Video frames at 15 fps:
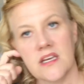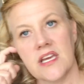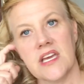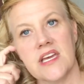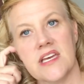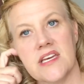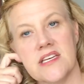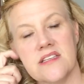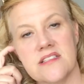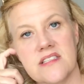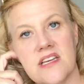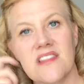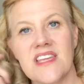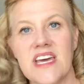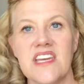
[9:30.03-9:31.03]
is
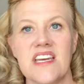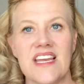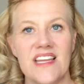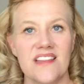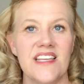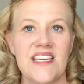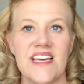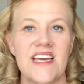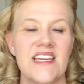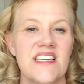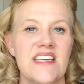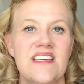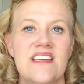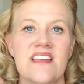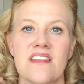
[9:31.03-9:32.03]
that in the
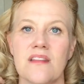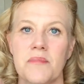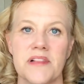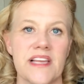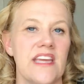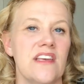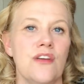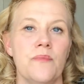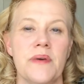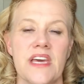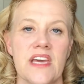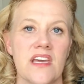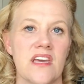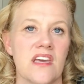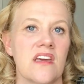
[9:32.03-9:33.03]
end, the plan you
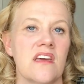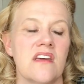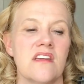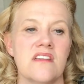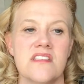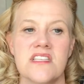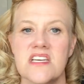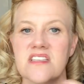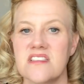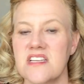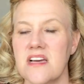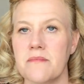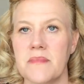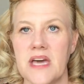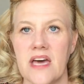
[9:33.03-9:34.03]
pick does
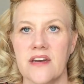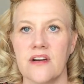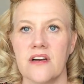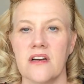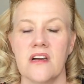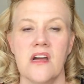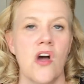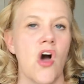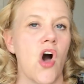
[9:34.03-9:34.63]
not matter.